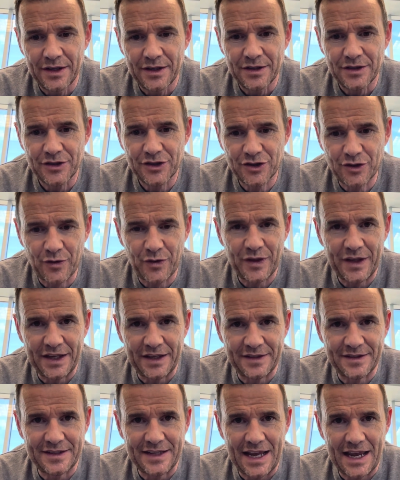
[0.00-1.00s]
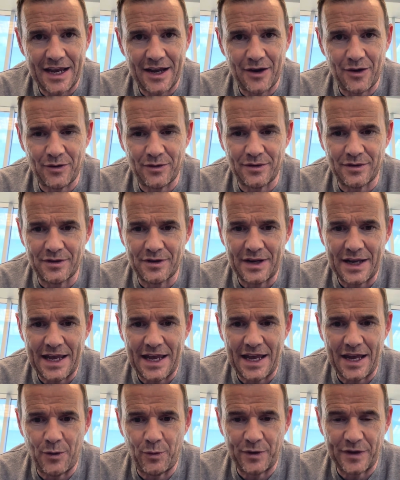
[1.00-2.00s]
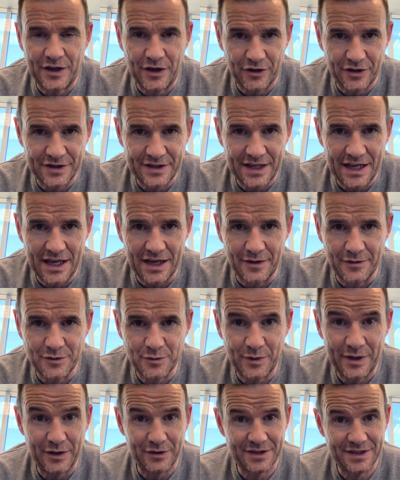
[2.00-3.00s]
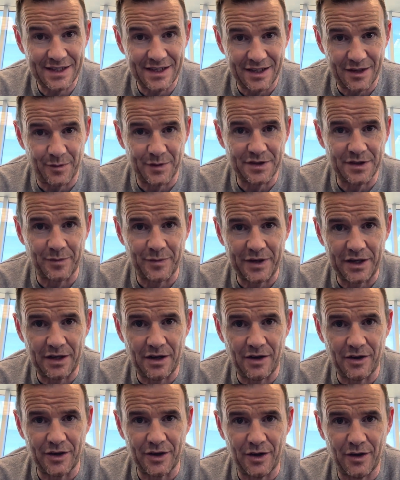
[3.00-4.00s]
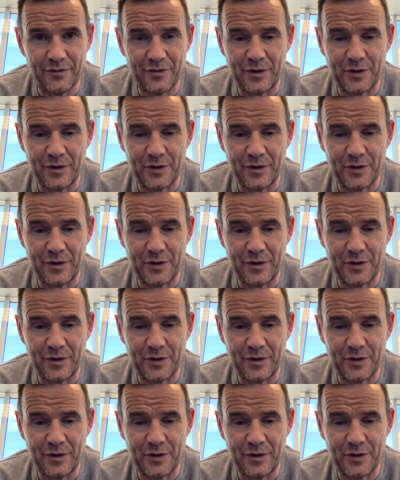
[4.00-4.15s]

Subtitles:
shut things down within ourselves without sitting with something long enough,